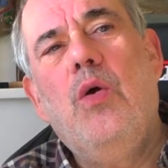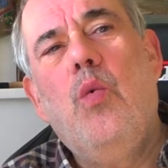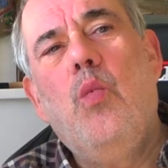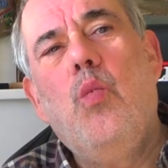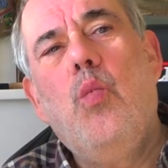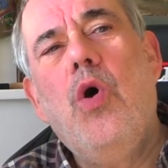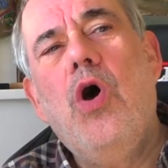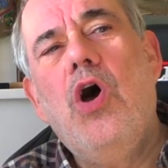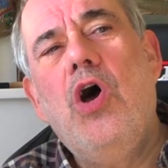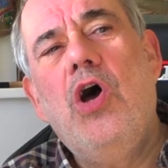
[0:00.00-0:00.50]

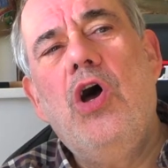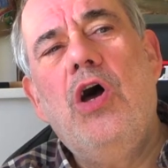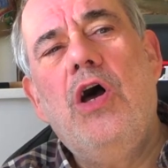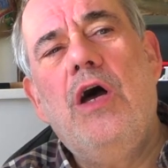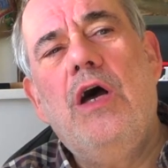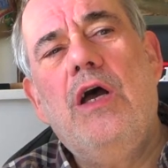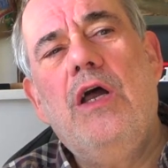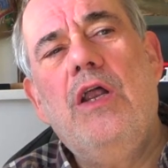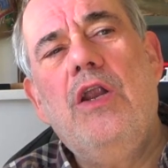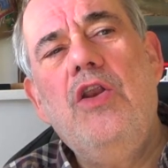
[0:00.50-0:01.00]

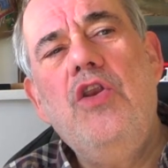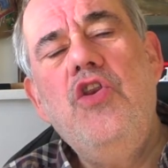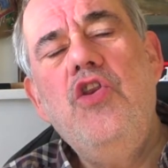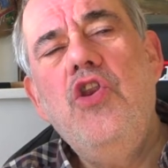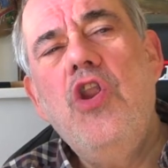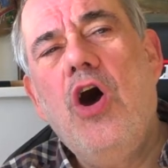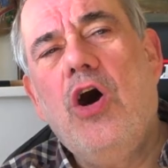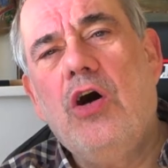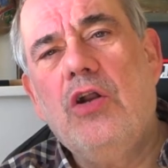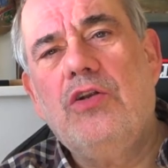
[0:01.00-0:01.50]
were
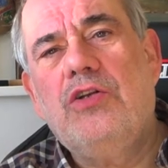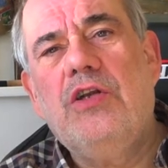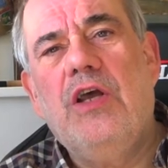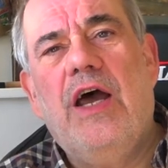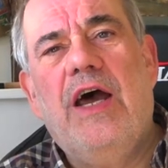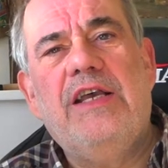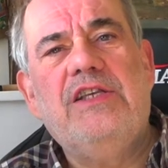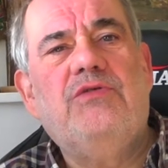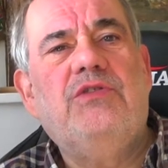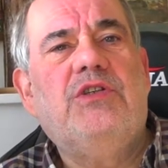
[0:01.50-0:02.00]
not
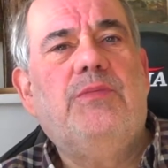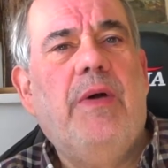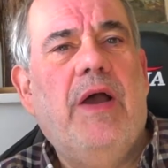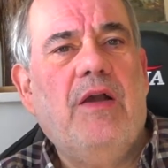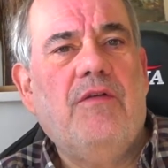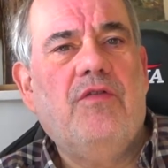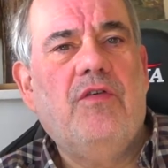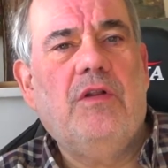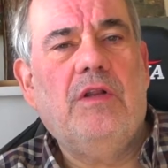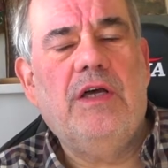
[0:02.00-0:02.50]
as
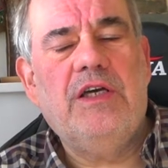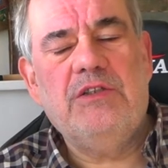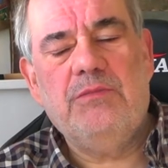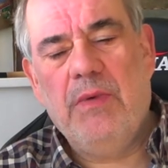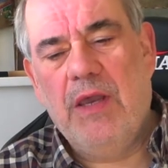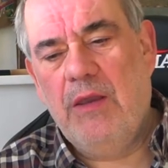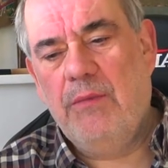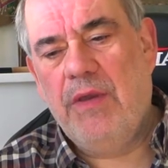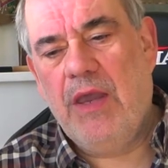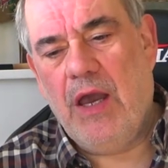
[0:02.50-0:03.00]
respectful as
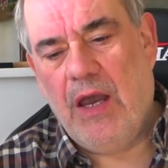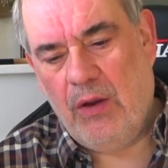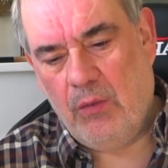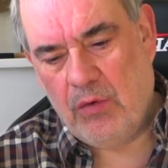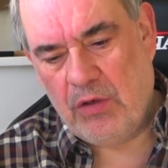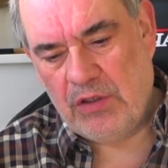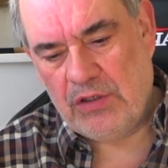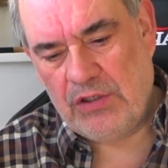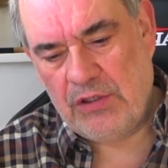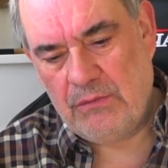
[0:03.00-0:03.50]
maybe I
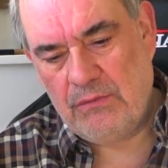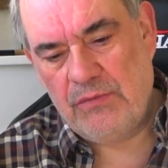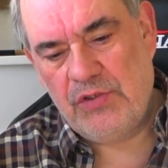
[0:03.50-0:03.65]
was.